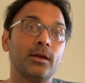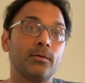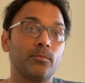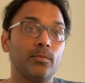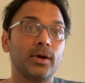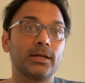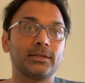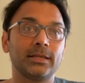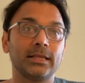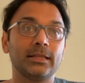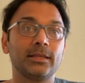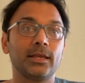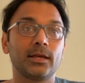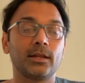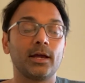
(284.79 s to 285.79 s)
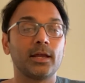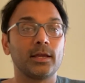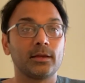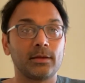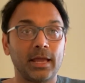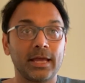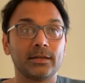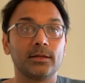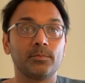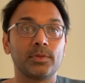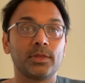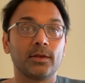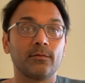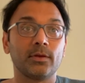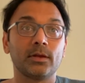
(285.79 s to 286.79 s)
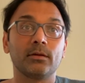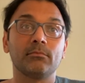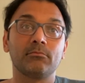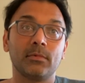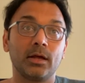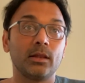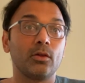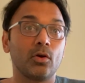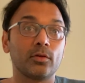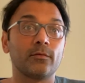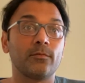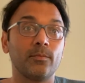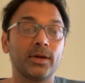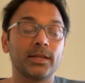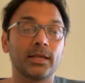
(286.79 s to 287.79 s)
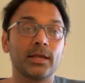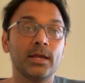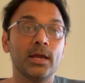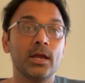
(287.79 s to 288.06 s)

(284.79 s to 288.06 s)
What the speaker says: but in the end, I end up saving a lot of money.